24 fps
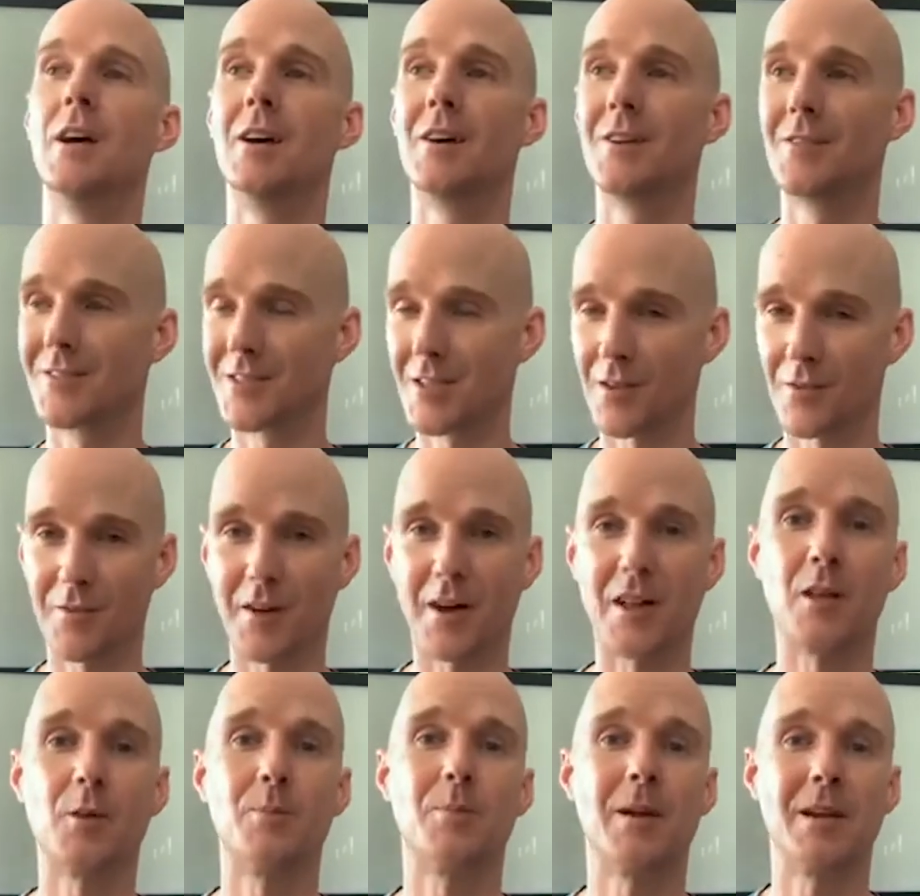
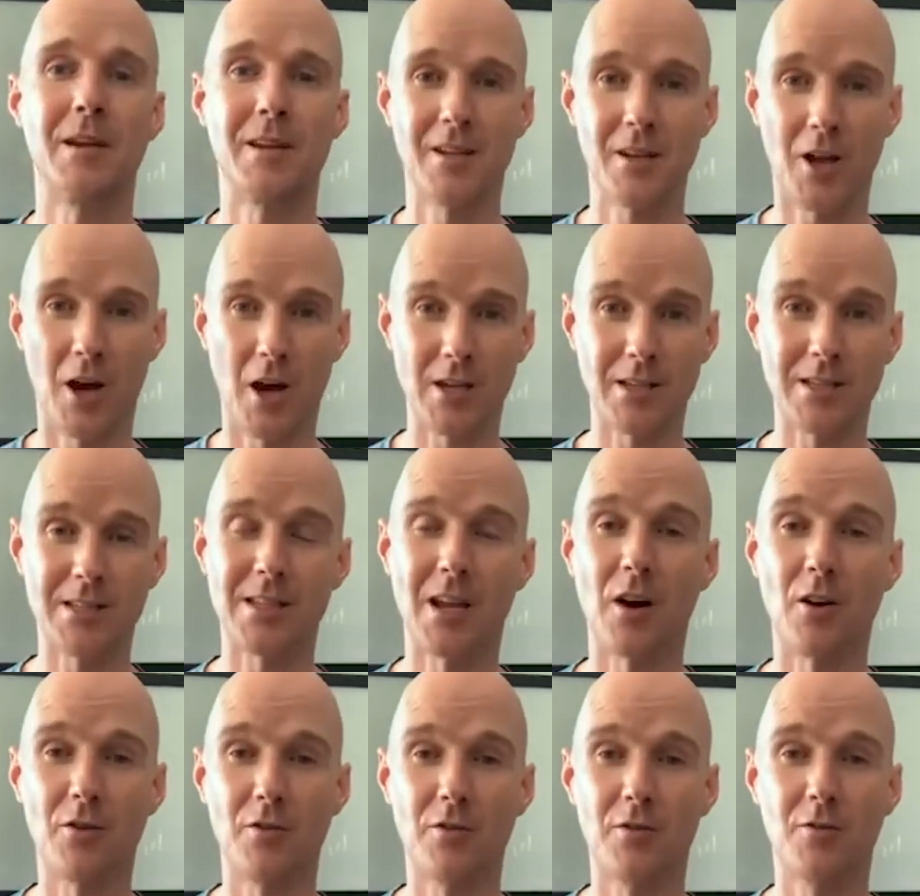developing a
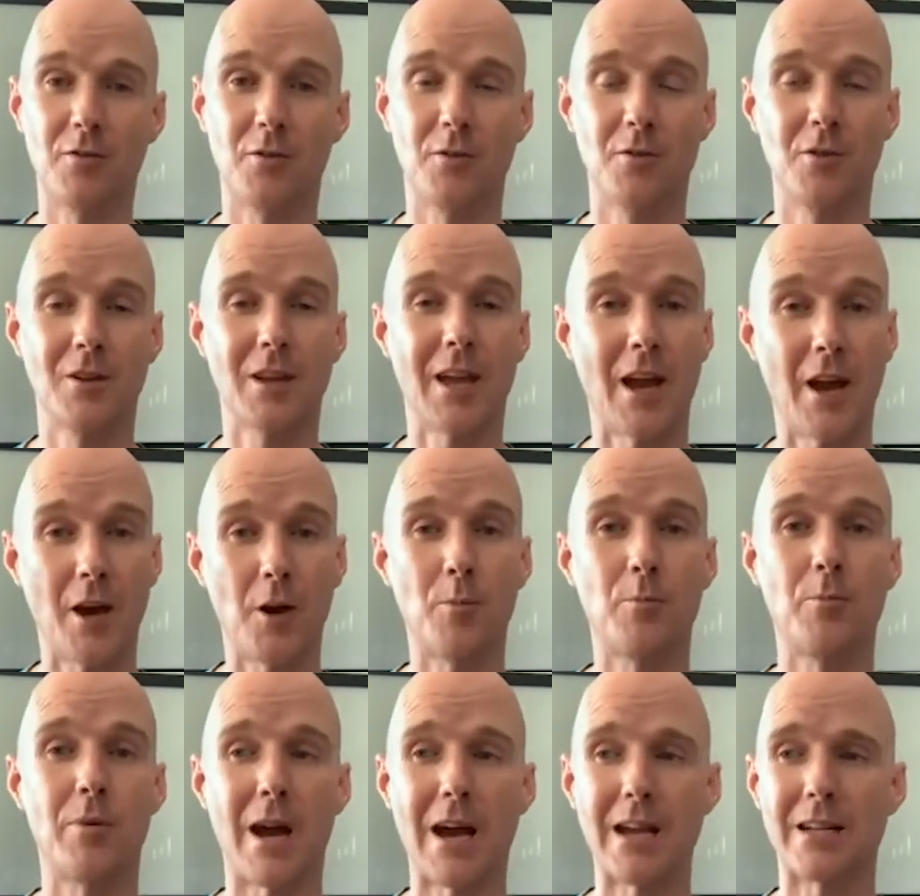self-care
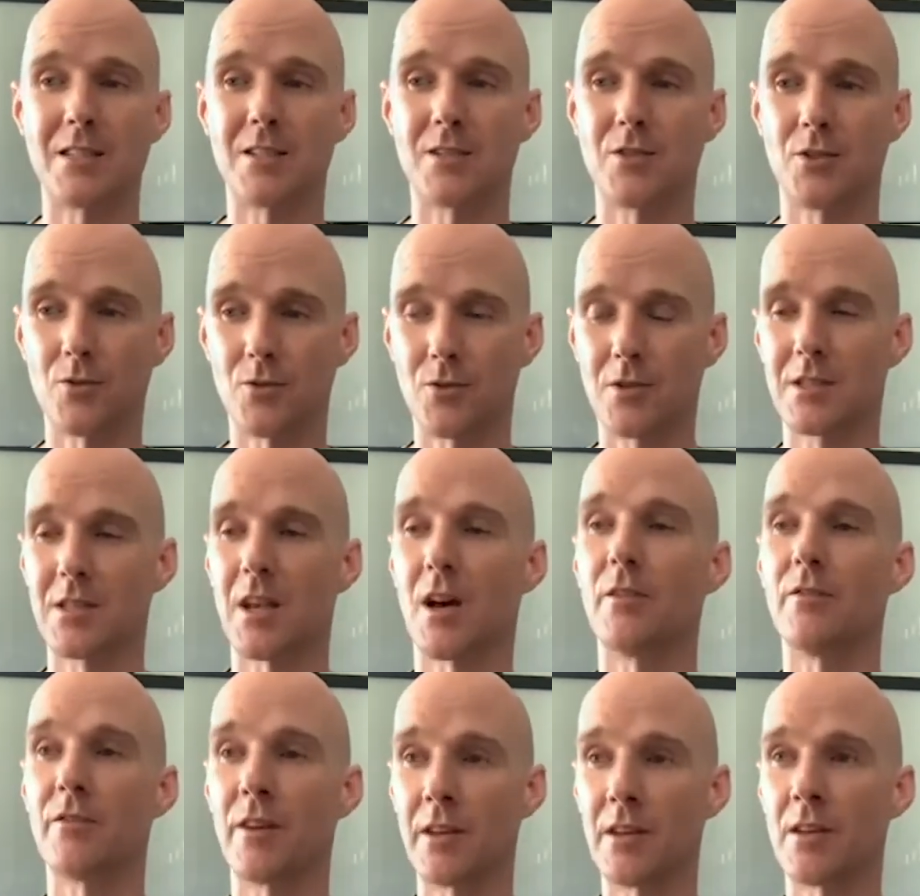practice
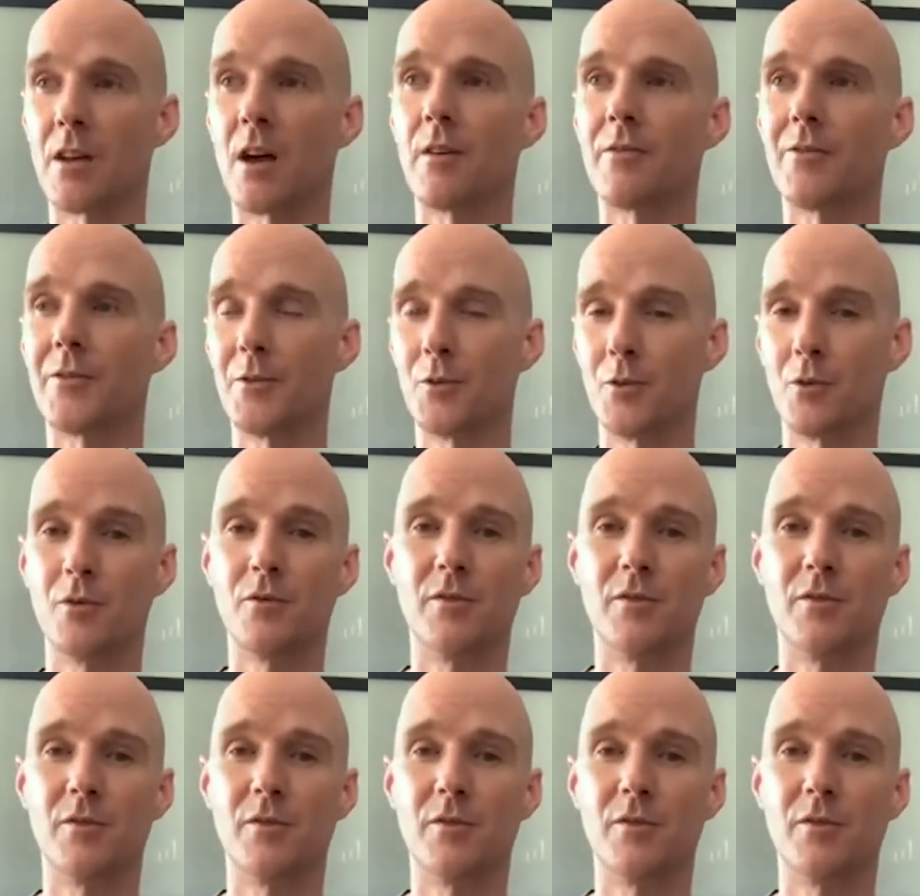yourself enough that you